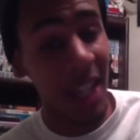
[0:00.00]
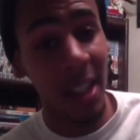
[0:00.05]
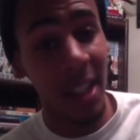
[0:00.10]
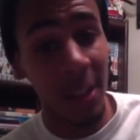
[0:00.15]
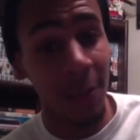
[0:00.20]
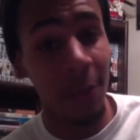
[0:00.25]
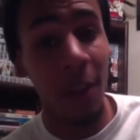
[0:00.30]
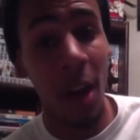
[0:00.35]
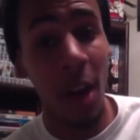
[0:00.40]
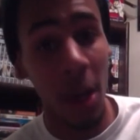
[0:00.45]
as
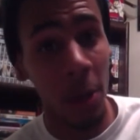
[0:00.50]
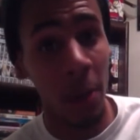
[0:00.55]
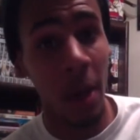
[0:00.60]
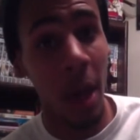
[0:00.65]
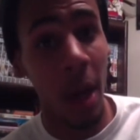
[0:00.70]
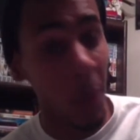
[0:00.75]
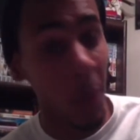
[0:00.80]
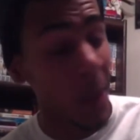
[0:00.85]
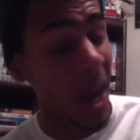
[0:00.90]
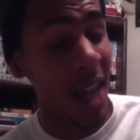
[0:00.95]
fuck when I
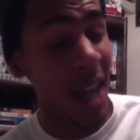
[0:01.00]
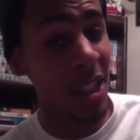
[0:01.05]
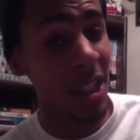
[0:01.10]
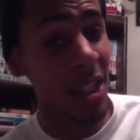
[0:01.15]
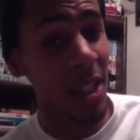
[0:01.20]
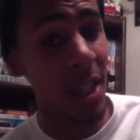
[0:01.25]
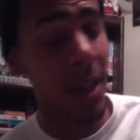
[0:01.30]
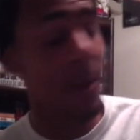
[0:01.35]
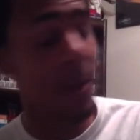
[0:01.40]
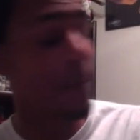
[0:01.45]
watched
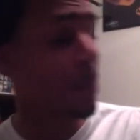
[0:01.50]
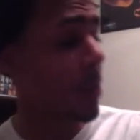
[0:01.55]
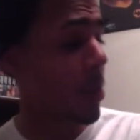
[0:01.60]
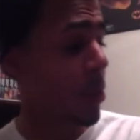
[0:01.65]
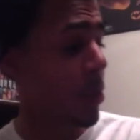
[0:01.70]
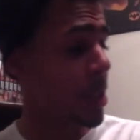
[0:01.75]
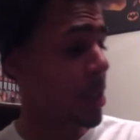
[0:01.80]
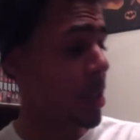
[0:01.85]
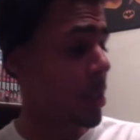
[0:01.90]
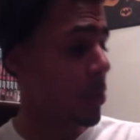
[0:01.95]
it,
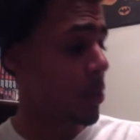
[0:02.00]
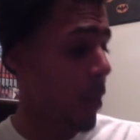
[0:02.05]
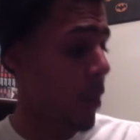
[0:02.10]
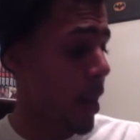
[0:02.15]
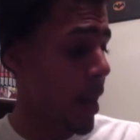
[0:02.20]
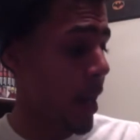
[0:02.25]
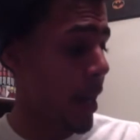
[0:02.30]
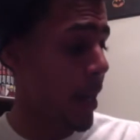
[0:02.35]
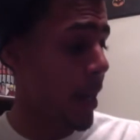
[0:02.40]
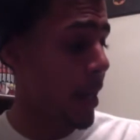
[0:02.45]
which is
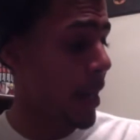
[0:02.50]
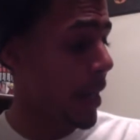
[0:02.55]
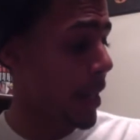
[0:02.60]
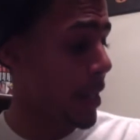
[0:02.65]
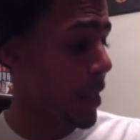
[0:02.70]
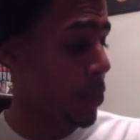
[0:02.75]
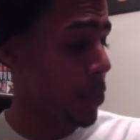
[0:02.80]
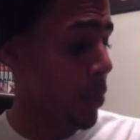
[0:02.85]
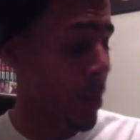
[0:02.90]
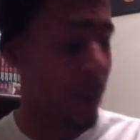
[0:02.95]
why
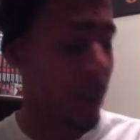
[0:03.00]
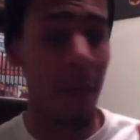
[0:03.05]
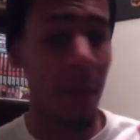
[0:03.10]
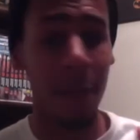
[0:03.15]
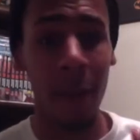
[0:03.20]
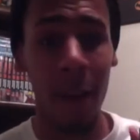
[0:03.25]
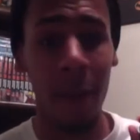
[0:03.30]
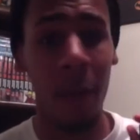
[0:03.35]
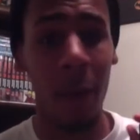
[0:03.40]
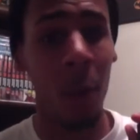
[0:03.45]
it's one of my
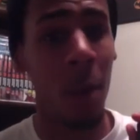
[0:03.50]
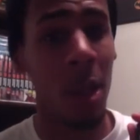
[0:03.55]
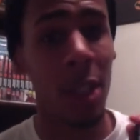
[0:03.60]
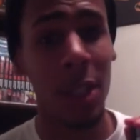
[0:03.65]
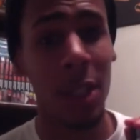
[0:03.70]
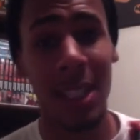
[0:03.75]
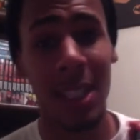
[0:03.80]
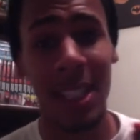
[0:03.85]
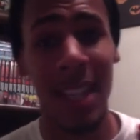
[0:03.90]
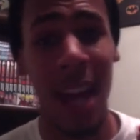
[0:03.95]
favorite ones,
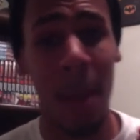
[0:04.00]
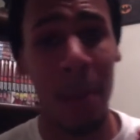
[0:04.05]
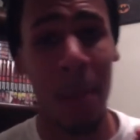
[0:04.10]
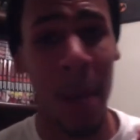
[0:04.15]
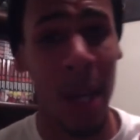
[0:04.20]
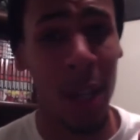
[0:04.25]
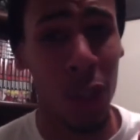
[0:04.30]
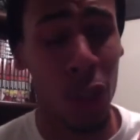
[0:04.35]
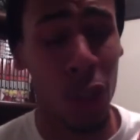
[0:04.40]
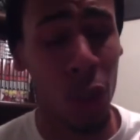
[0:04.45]
because it got me out
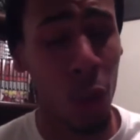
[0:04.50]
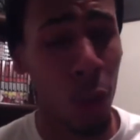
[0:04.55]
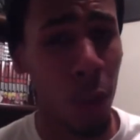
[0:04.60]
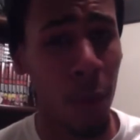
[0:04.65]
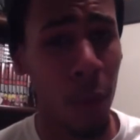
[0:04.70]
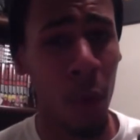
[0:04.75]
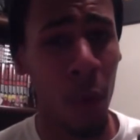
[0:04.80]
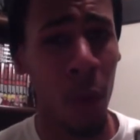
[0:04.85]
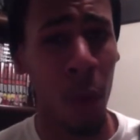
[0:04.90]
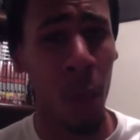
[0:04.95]
of school
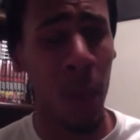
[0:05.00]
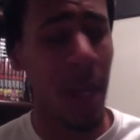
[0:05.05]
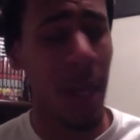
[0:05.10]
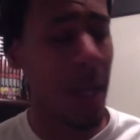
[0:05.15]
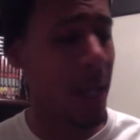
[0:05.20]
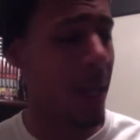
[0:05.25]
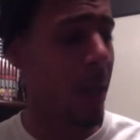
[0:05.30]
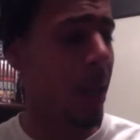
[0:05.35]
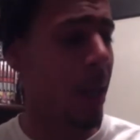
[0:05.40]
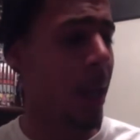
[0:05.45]
for a week,
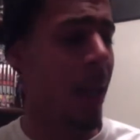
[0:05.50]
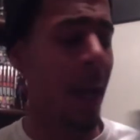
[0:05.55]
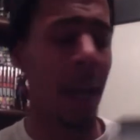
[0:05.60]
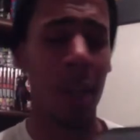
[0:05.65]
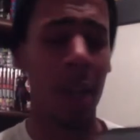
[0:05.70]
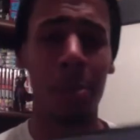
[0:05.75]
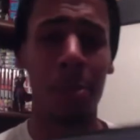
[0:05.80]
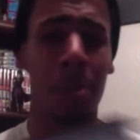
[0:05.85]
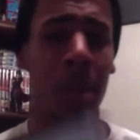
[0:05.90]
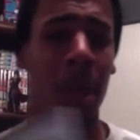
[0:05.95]
and it's
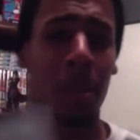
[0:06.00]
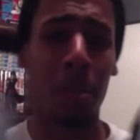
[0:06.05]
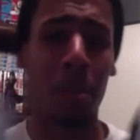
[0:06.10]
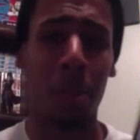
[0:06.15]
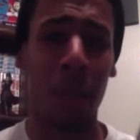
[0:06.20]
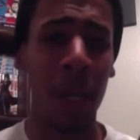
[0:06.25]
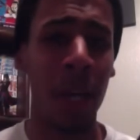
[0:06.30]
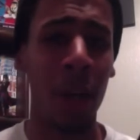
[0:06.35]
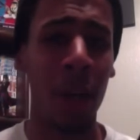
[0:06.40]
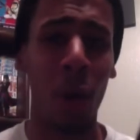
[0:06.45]
been
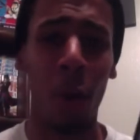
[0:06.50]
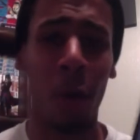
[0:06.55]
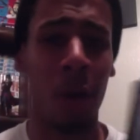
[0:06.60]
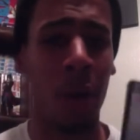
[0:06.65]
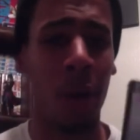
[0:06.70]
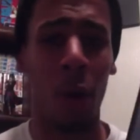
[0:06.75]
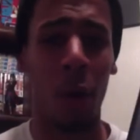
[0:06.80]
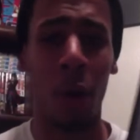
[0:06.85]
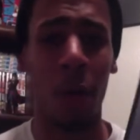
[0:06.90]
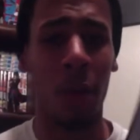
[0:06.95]
playing over and
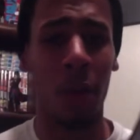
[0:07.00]
over